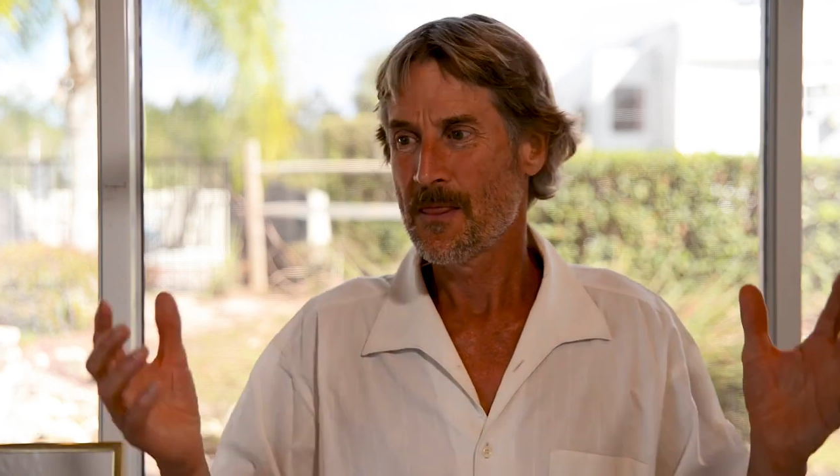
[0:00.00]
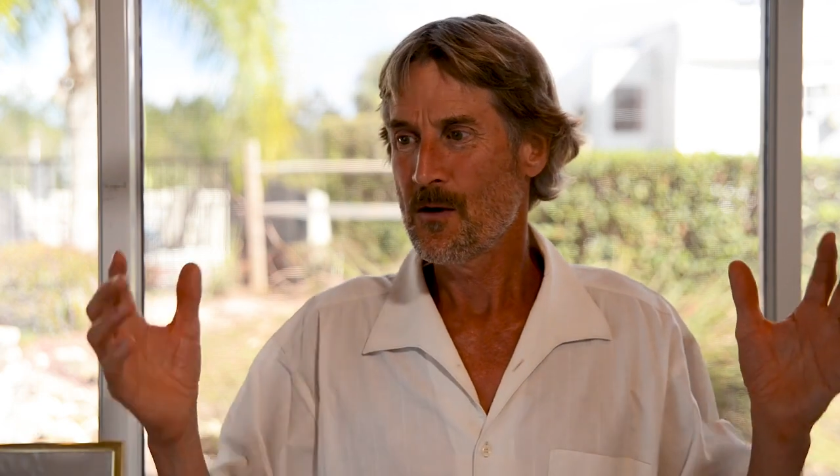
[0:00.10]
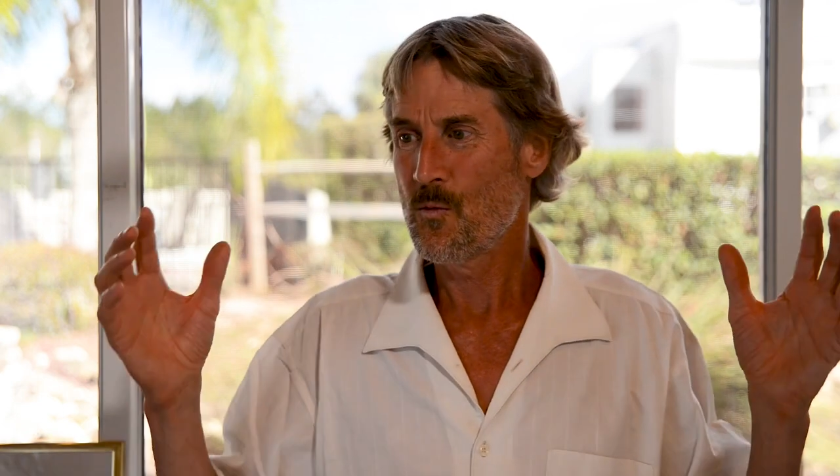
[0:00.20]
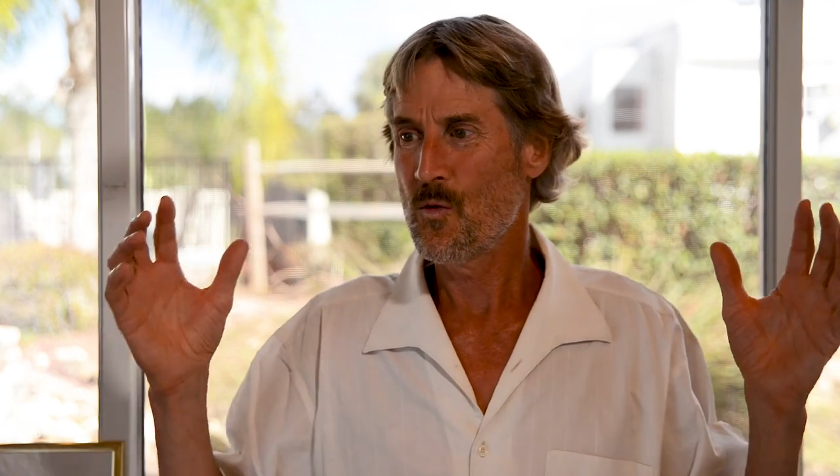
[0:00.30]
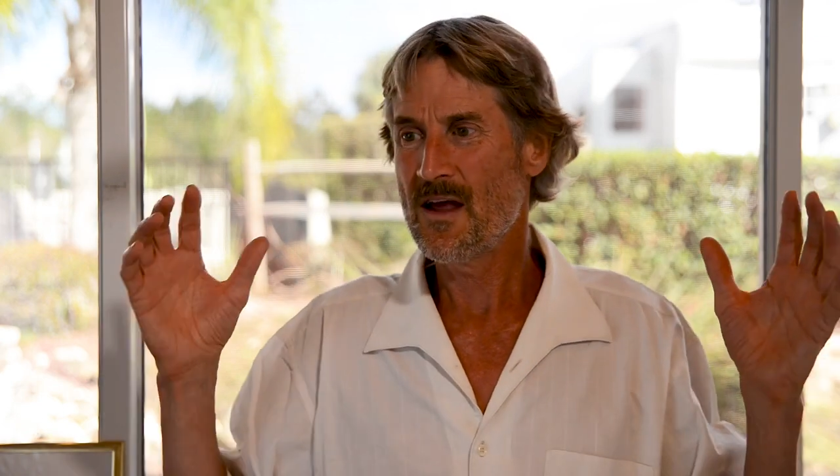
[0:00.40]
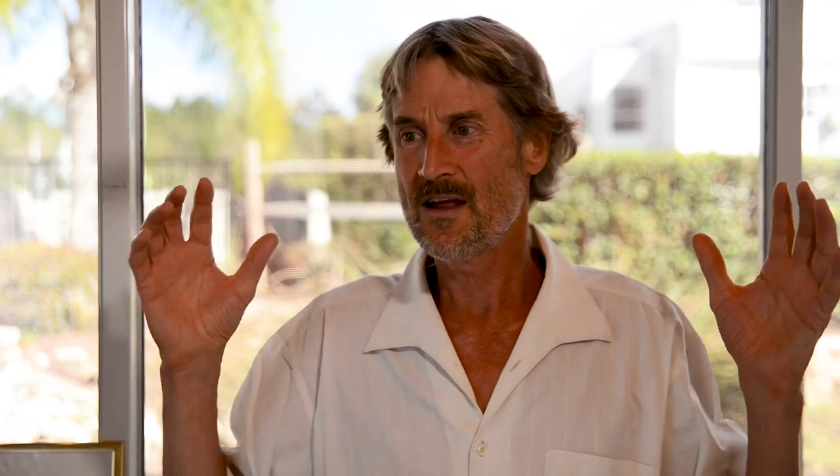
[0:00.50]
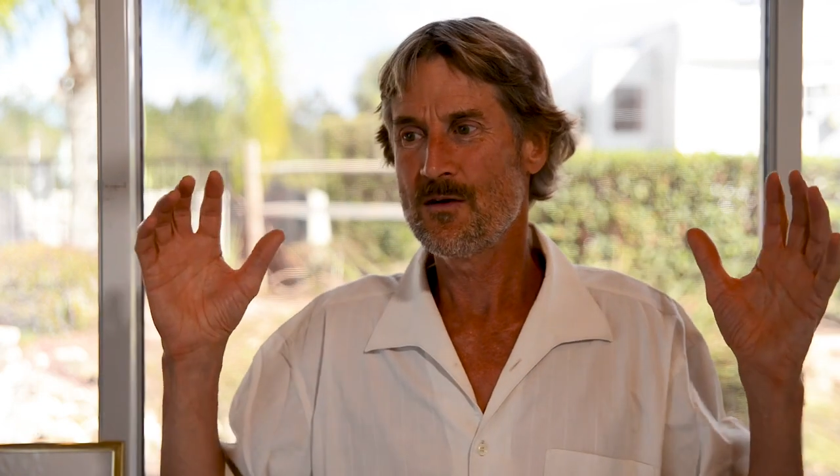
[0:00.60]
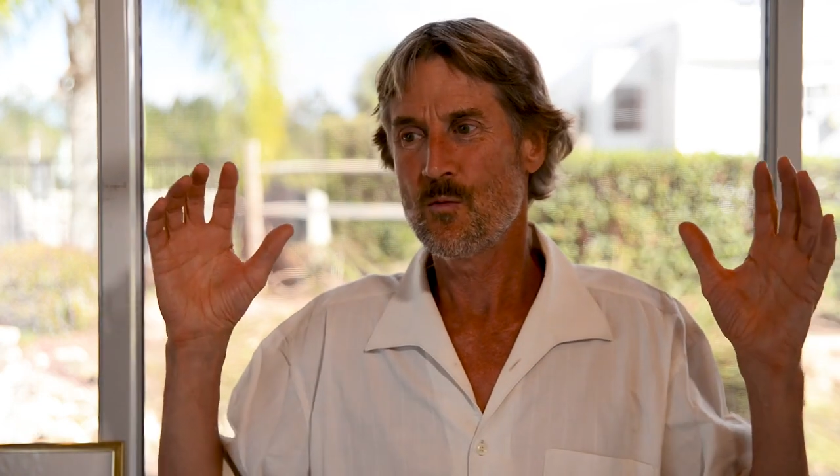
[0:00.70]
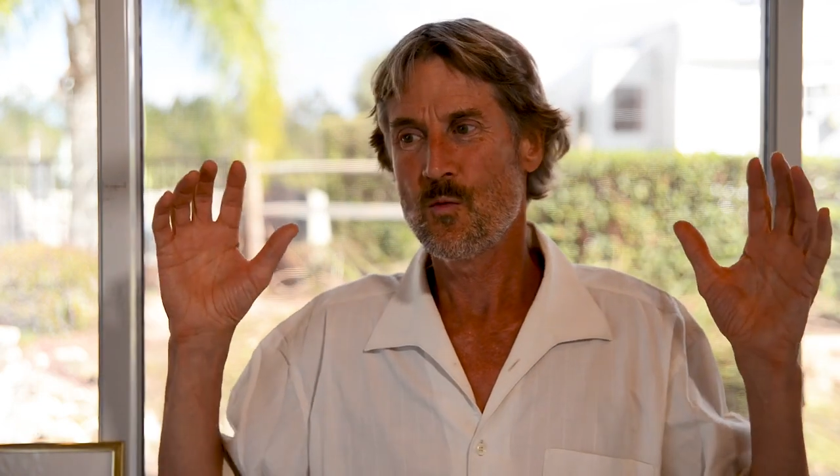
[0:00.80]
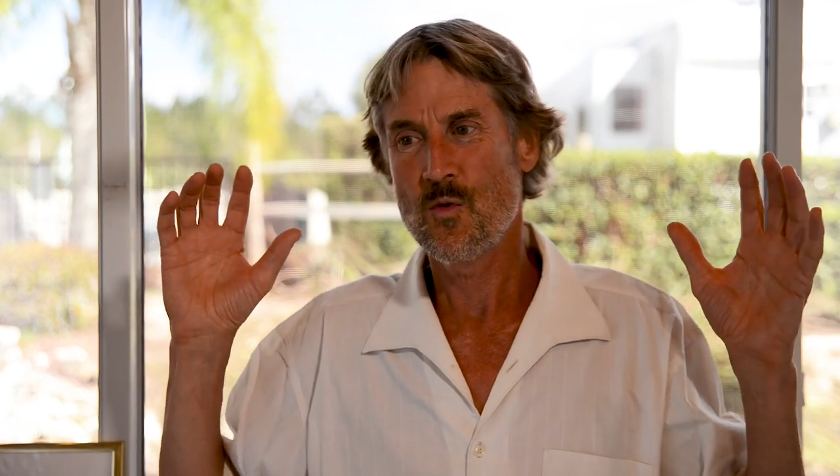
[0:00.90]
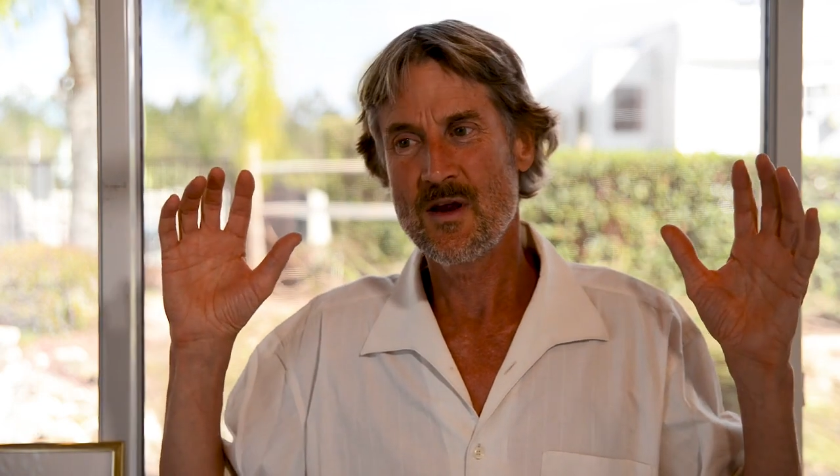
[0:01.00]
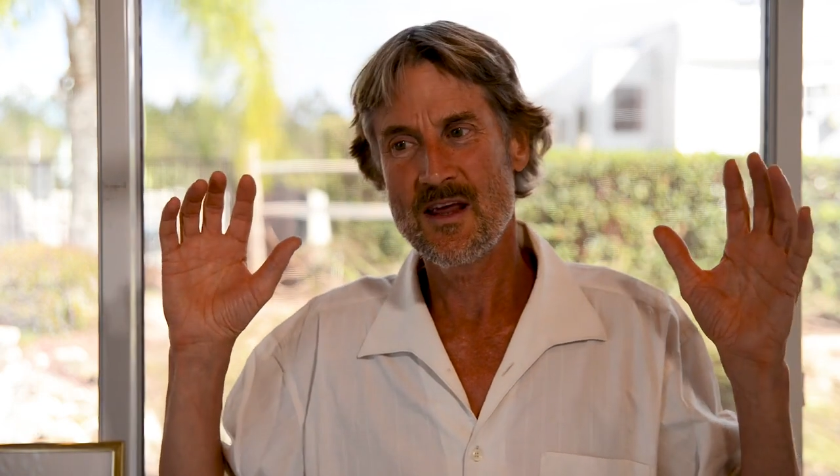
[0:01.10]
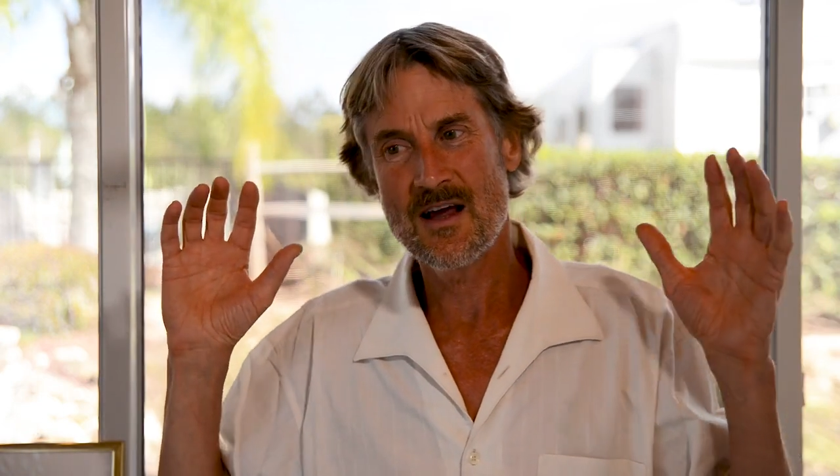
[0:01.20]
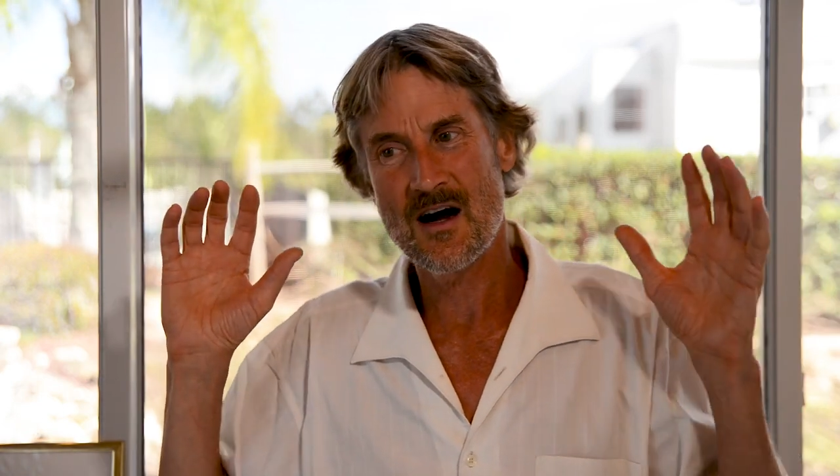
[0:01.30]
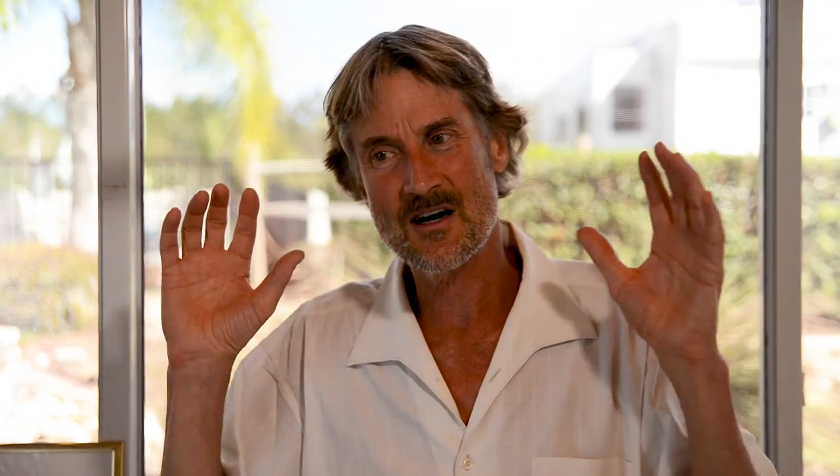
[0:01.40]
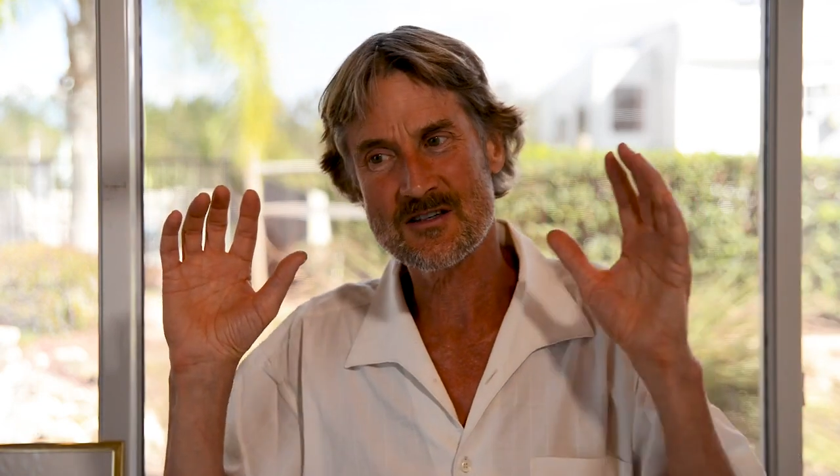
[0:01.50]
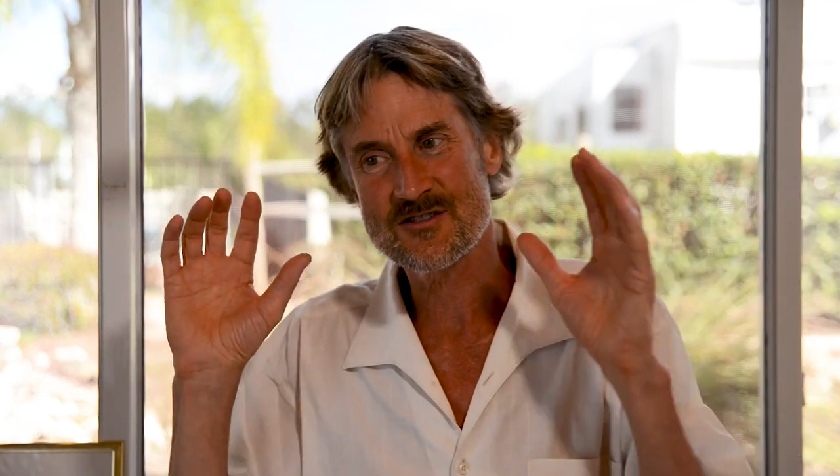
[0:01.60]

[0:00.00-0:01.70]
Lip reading: when we are